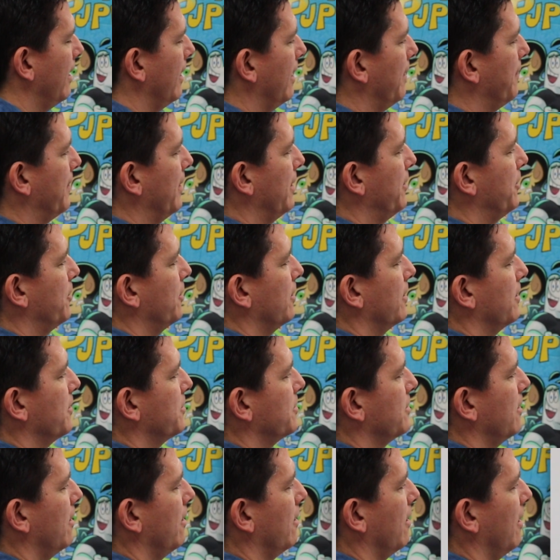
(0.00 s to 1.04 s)
And then you're going to
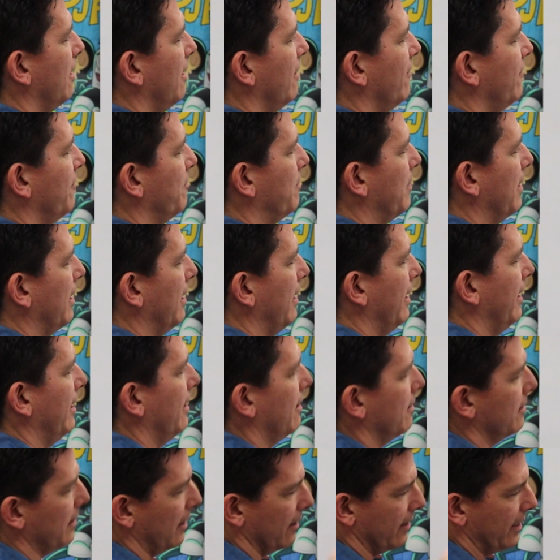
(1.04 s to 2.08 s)
start off by,
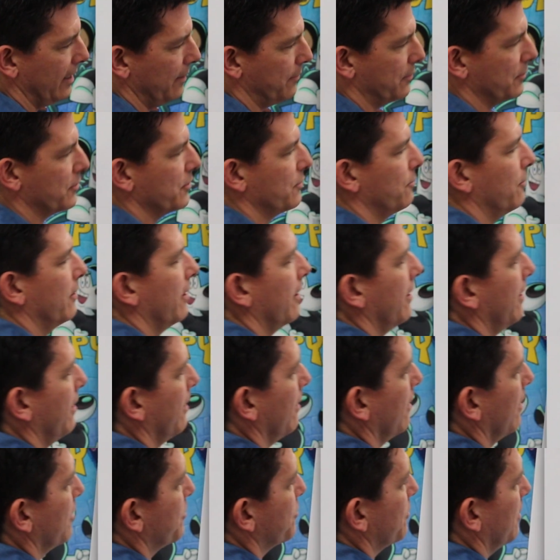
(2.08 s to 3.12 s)
I'll keep the square here,
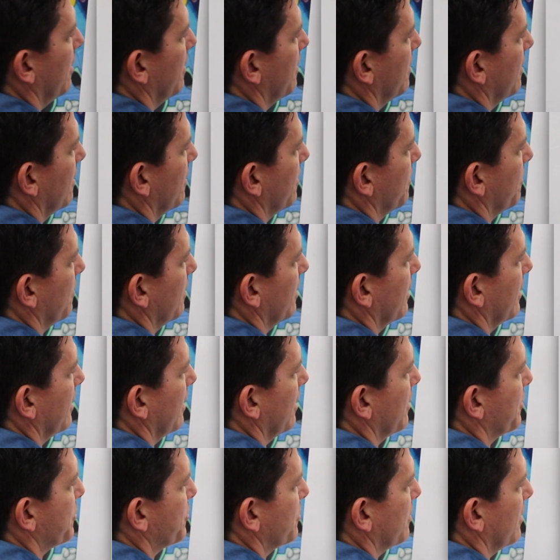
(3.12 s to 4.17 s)
I'll draw another one to kind
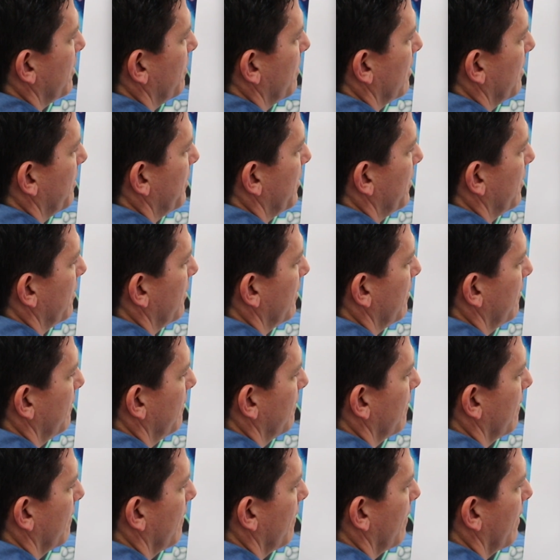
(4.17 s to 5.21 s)
of show you what I'm doing.
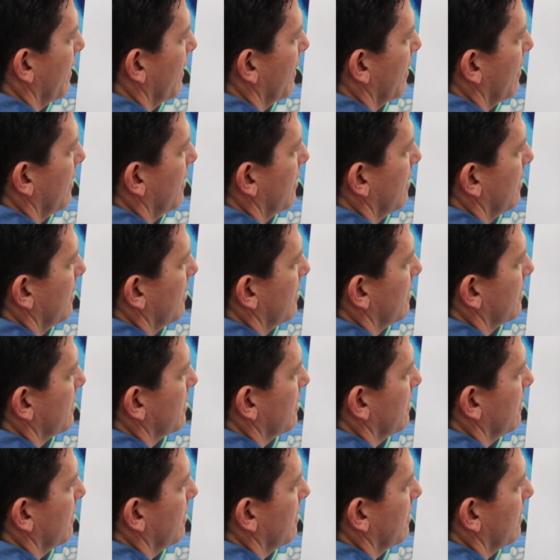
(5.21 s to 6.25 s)

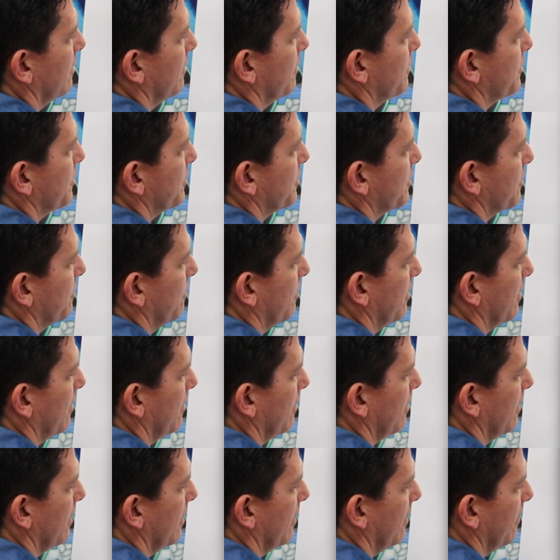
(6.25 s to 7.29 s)
So there's a square
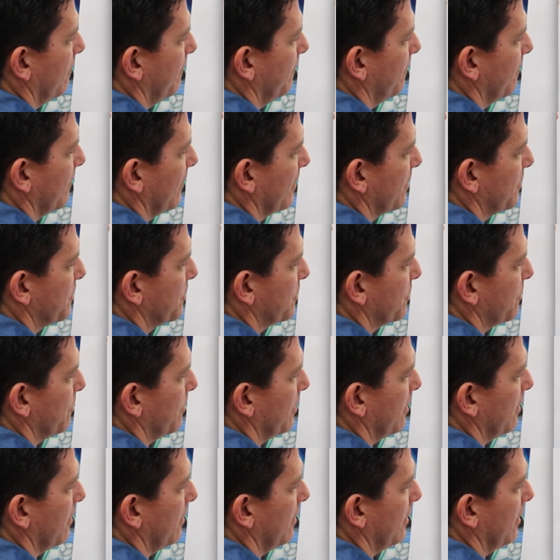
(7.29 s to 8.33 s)
there,
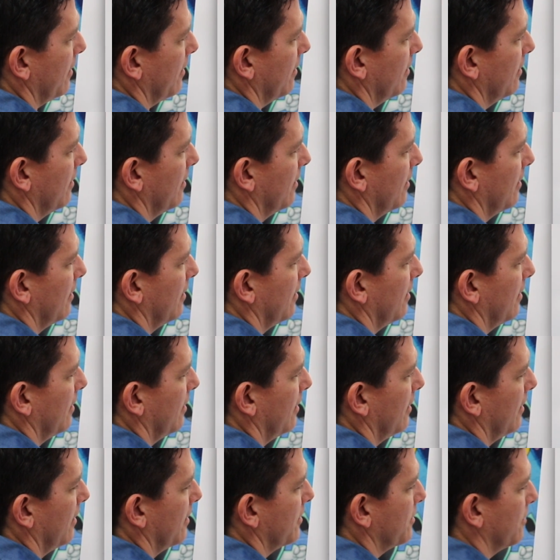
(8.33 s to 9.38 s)
square there.
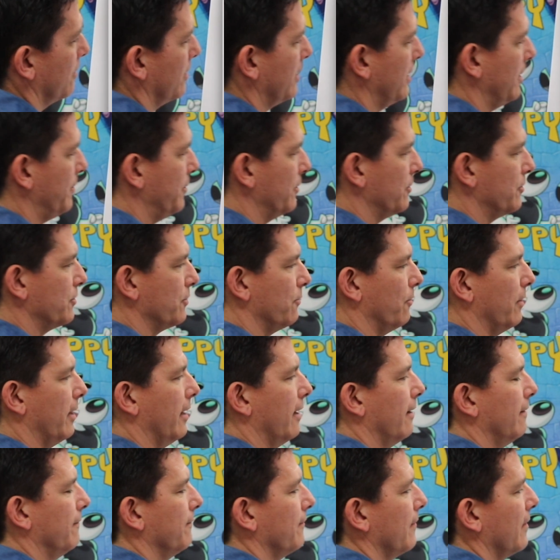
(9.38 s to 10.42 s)
So keep your
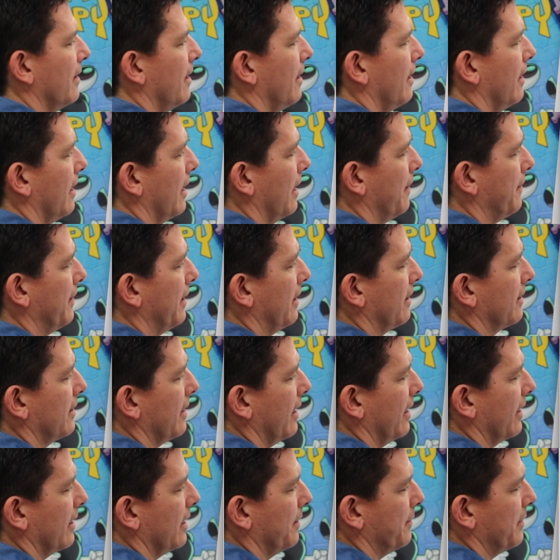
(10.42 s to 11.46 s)
square, and then
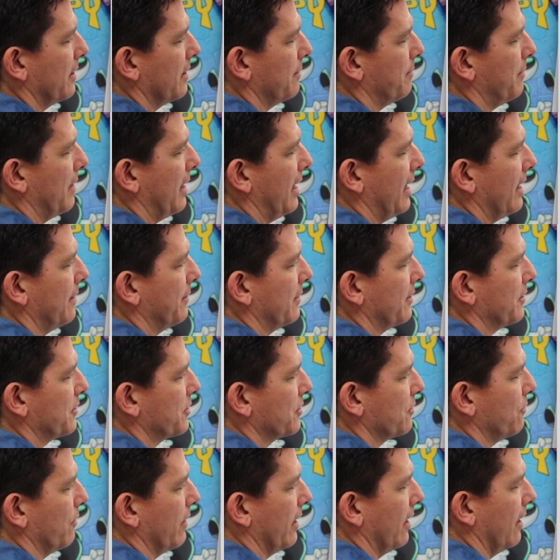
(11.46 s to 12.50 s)
kind of come to the bottom of the
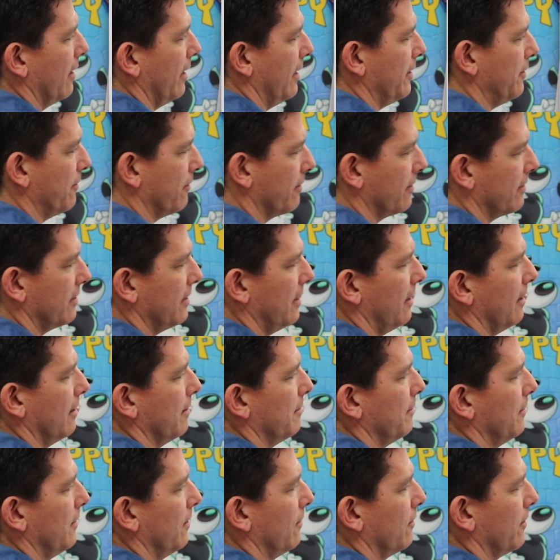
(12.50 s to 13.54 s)
square, and your
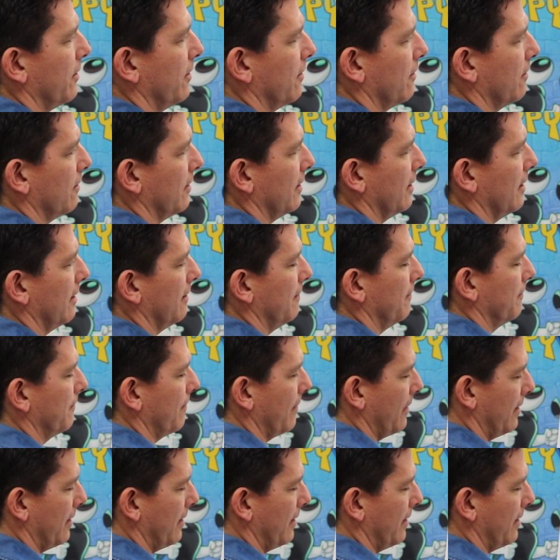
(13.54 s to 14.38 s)
thumb, or your